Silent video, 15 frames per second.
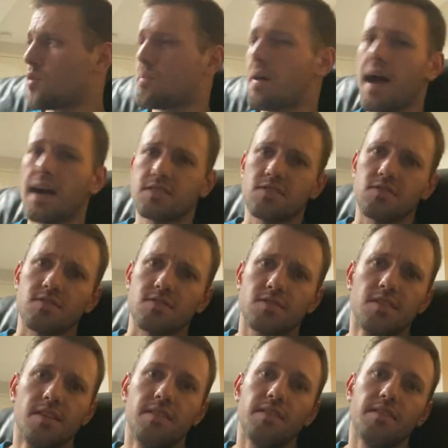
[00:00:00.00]

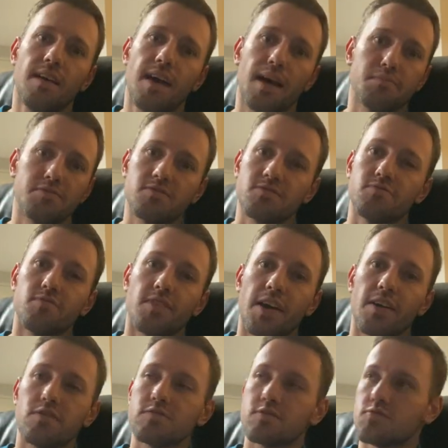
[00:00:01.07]
passes absolute
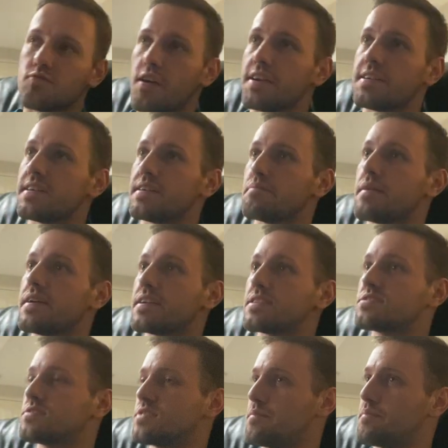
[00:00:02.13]
nails, right? And
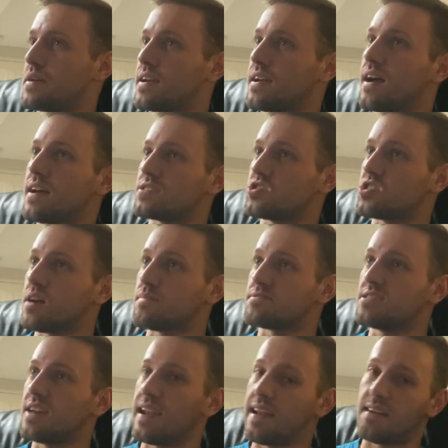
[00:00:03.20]
makes the big guy's job
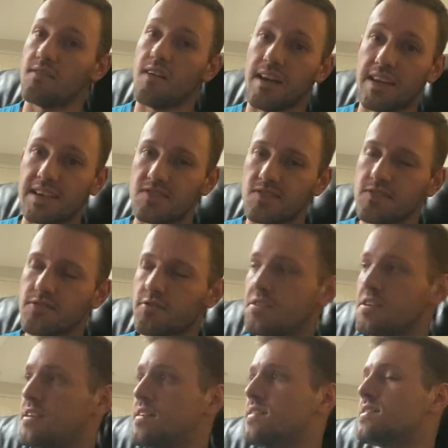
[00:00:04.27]
setting a lot easier,
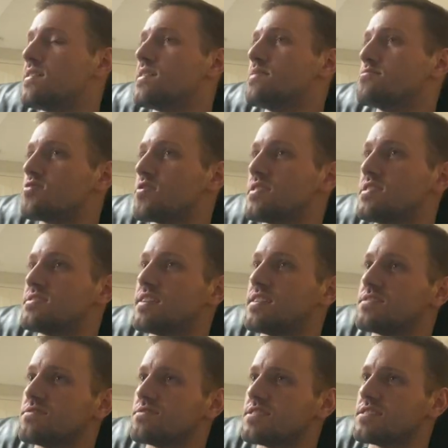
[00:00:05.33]
so that he
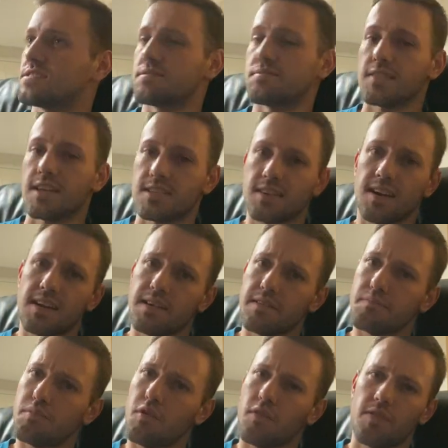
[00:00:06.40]
stays in the system. And that's kind
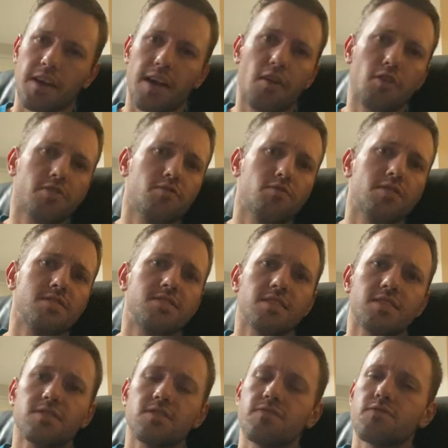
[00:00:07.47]
of part of the
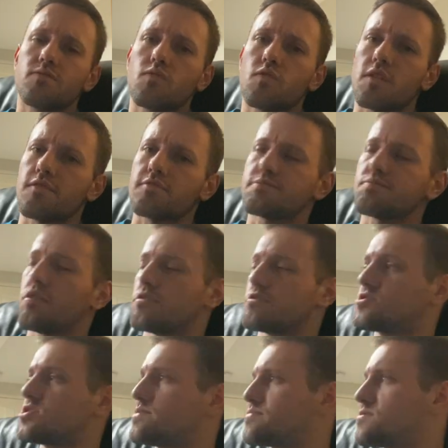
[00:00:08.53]
characteristics of one of those
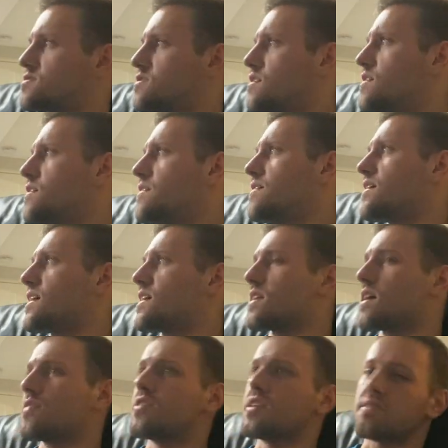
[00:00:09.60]
partnerships.
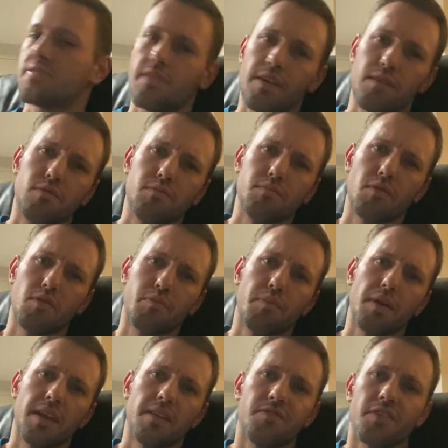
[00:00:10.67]
And I think that they would both
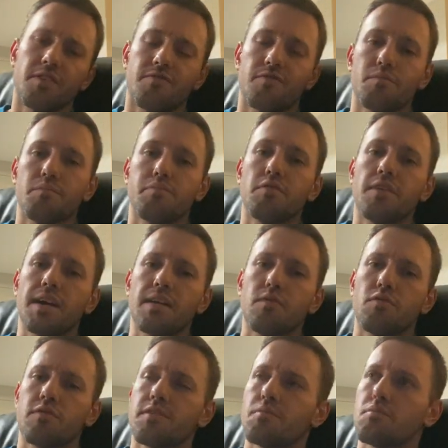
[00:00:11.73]
benefit from playing
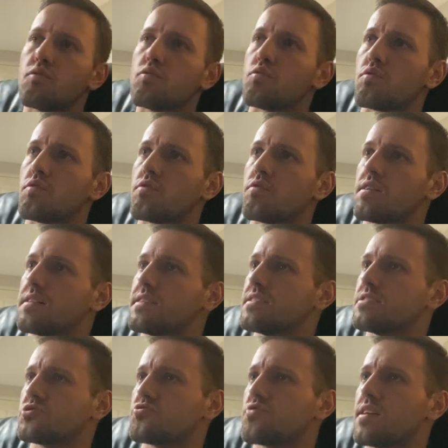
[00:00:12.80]
with a more
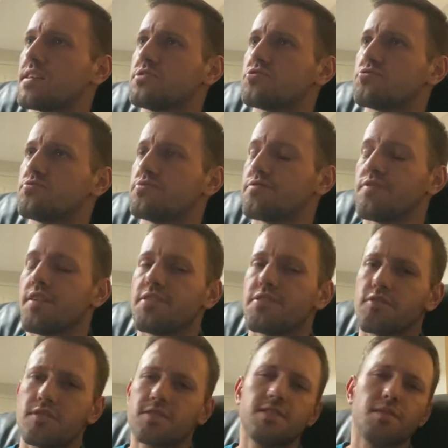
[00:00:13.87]
tried and true
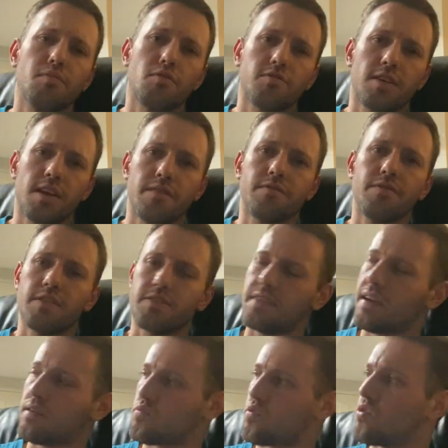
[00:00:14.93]
defender. So they both kind of fit
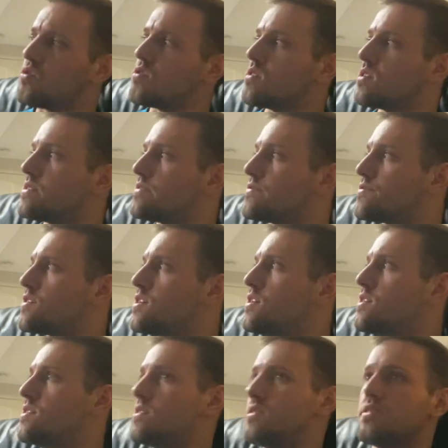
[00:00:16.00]
that role of
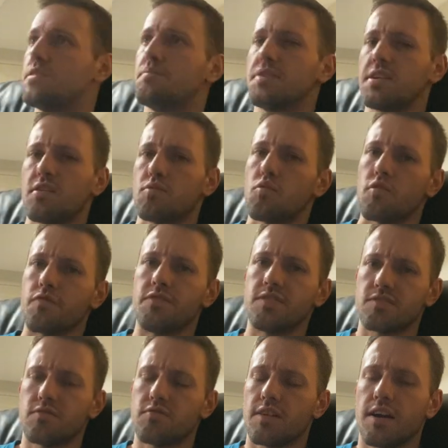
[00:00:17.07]
the bigger, more
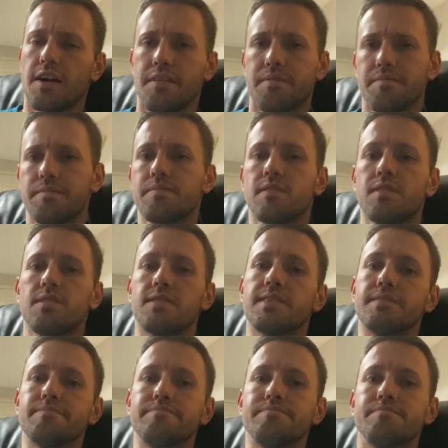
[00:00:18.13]
physical guy.
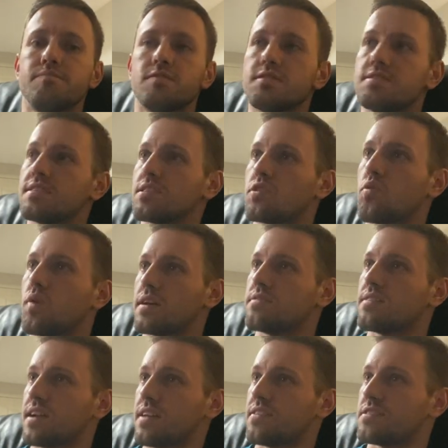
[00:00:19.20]
It didn't quite
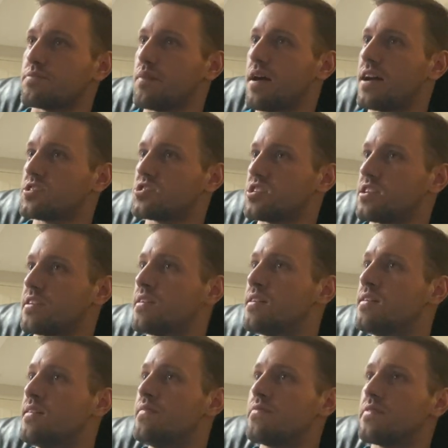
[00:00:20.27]
click in this match, and
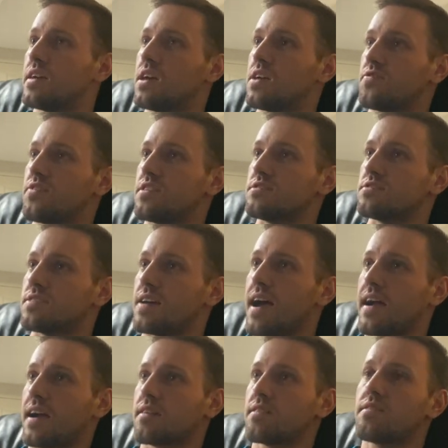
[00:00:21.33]
Ethan and
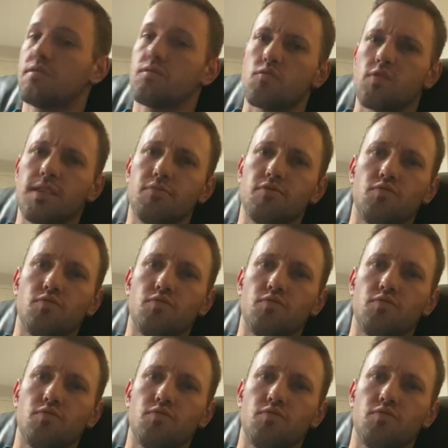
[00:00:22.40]
Zach were able